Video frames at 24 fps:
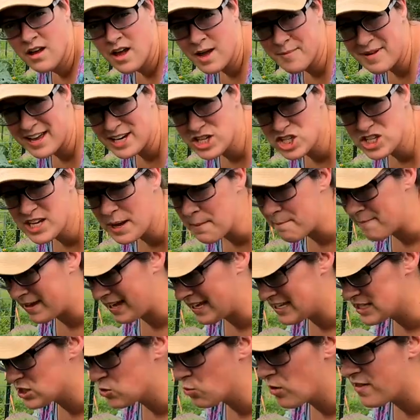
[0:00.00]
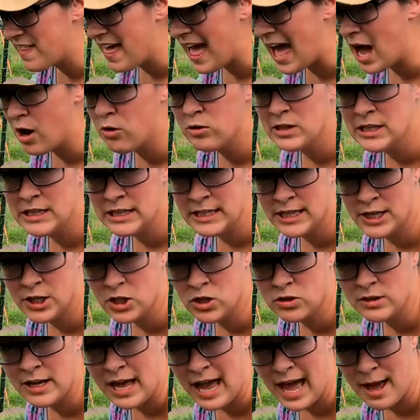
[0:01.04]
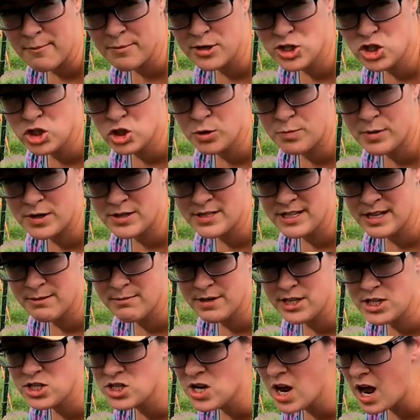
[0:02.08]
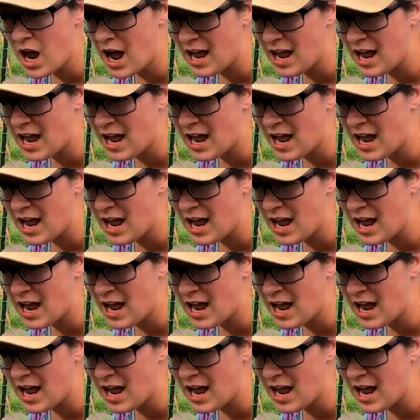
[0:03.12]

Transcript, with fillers: I'm actually amazed with how little cabbage looper damage